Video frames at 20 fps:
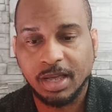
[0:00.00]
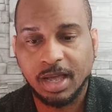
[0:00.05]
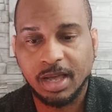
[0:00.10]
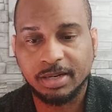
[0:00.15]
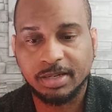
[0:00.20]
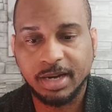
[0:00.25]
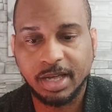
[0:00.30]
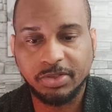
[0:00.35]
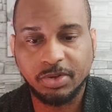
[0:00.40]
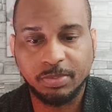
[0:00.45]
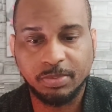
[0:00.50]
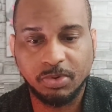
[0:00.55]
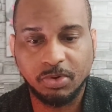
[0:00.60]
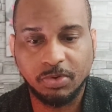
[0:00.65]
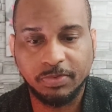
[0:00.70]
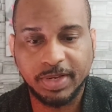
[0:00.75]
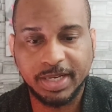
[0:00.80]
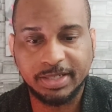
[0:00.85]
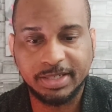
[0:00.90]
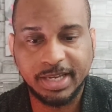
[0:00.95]
Another
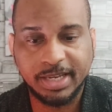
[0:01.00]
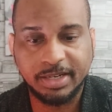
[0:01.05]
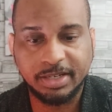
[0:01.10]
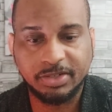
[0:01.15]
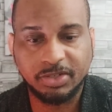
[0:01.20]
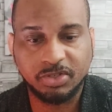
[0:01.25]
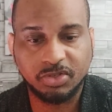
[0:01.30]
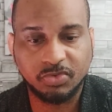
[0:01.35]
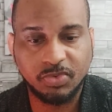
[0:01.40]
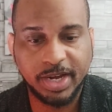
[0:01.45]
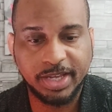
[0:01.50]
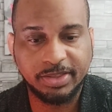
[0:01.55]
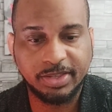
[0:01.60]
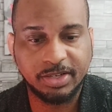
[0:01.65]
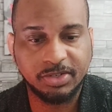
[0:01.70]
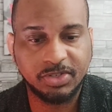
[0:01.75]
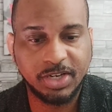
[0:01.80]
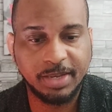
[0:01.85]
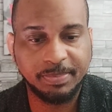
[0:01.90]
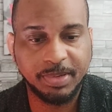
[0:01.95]
move intended to
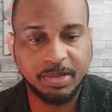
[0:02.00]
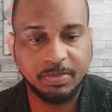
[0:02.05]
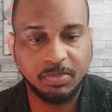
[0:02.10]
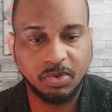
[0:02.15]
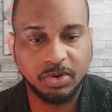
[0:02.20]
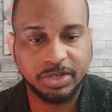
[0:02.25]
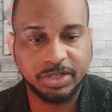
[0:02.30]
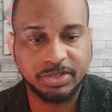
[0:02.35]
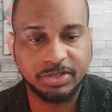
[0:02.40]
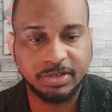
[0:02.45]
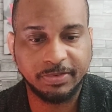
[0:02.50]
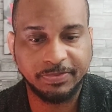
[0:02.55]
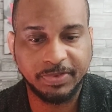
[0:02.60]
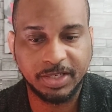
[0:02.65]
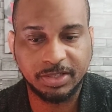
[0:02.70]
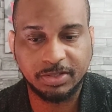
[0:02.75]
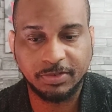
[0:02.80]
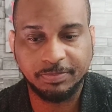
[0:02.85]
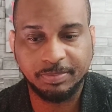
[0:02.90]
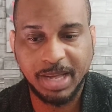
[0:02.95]
strengthen JP Morgan's
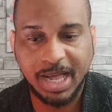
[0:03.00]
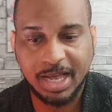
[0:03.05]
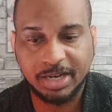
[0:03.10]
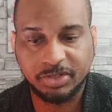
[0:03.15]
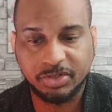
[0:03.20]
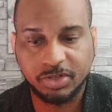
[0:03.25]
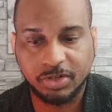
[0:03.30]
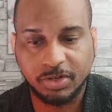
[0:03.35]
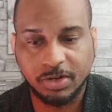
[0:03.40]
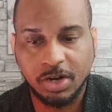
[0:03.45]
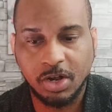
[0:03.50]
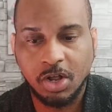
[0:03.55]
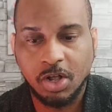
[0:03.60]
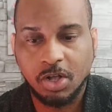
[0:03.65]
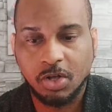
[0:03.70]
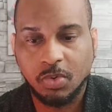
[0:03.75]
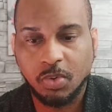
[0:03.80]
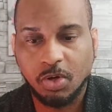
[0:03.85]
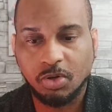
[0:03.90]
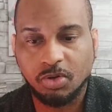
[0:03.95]
defensive posture.
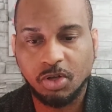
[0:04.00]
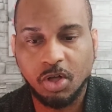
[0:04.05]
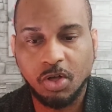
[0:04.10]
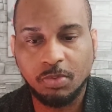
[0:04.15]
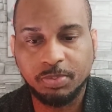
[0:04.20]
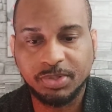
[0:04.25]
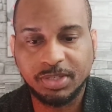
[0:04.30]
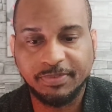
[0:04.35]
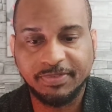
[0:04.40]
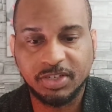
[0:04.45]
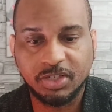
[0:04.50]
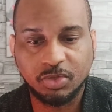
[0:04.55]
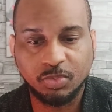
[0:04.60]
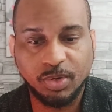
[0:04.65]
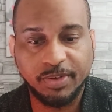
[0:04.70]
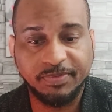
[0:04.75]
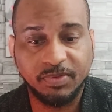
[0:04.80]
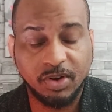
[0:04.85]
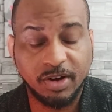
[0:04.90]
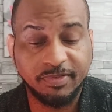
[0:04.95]
Quote, hopes of a
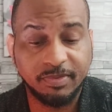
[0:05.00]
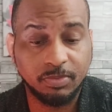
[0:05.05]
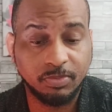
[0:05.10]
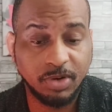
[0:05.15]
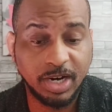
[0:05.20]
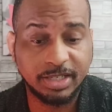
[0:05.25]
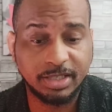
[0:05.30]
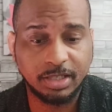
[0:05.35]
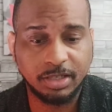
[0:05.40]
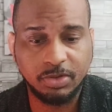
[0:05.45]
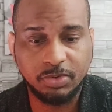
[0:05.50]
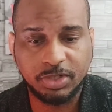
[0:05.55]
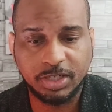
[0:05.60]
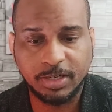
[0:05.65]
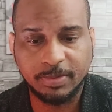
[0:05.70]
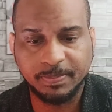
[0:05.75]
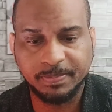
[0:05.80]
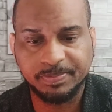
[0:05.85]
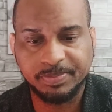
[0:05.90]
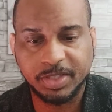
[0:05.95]
swift re-
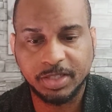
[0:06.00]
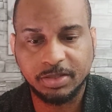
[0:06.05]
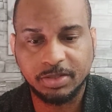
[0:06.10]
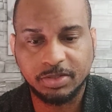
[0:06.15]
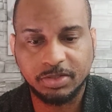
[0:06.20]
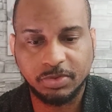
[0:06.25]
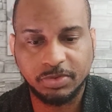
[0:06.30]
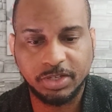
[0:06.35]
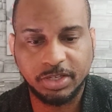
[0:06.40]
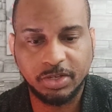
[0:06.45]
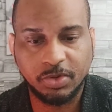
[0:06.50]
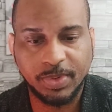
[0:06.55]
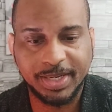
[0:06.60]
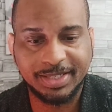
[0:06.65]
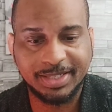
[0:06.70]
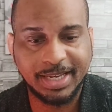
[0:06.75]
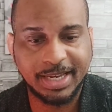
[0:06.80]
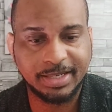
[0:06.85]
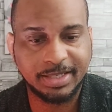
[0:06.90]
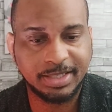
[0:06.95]
resolution to the
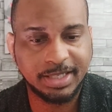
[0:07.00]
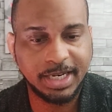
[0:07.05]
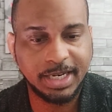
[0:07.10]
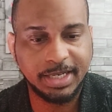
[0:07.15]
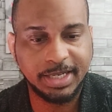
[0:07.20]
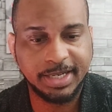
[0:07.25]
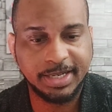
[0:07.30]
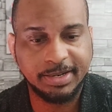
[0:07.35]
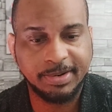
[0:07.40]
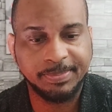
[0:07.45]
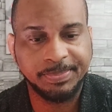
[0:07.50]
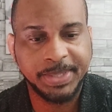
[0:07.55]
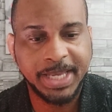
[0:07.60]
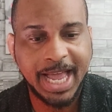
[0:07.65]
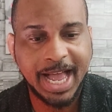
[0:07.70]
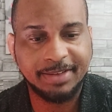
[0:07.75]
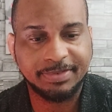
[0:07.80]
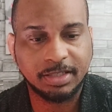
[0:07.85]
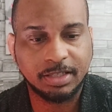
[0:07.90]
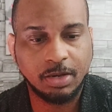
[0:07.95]
U.S. debt ceiling
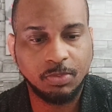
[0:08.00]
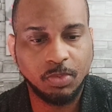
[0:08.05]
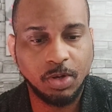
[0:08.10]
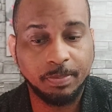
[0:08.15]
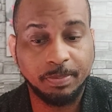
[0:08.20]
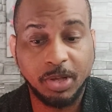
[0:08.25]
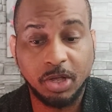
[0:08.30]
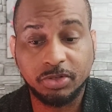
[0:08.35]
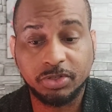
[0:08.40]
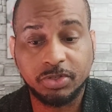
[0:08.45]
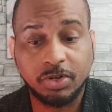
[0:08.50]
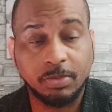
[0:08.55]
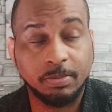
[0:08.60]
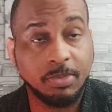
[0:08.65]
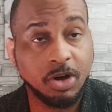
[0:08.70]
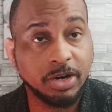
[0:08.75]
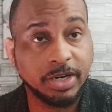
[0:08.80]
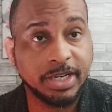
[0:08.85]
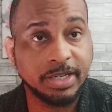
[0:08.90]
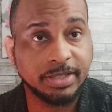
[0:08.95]
have somewhat bolstered
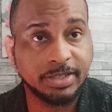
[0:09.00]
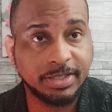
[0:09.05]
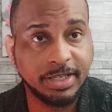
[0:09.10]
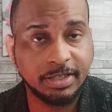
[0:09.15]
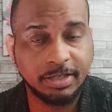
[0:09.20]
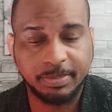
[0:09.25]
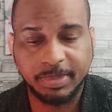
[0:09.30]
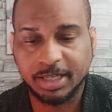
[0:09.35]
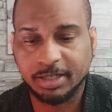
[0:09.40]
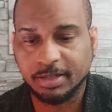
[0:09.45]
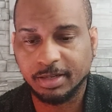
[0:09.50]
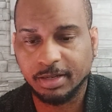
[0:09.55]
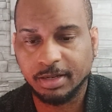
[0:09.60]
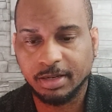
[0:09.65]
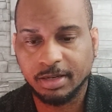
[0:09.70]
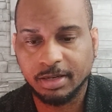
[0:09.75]
market sentiment,